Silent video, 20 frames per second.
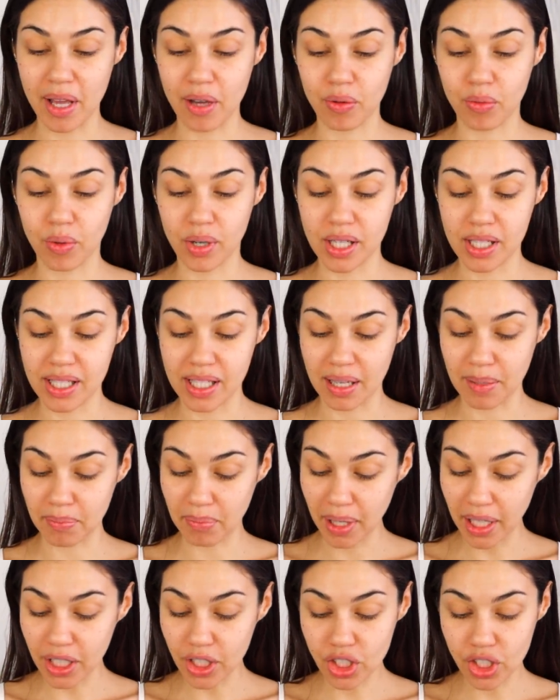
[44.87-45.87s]
It was a
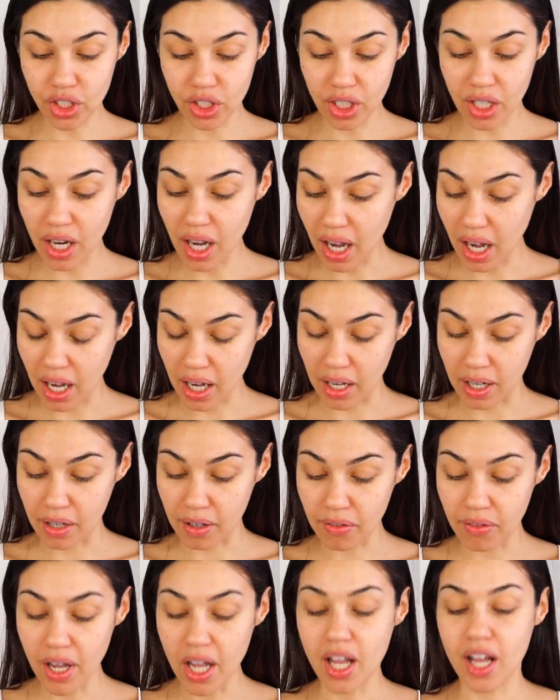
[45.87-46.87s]
picture
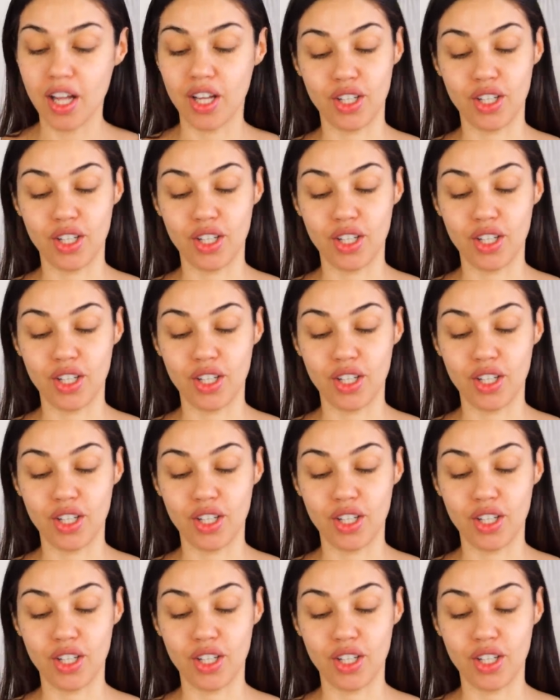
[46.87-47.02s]
of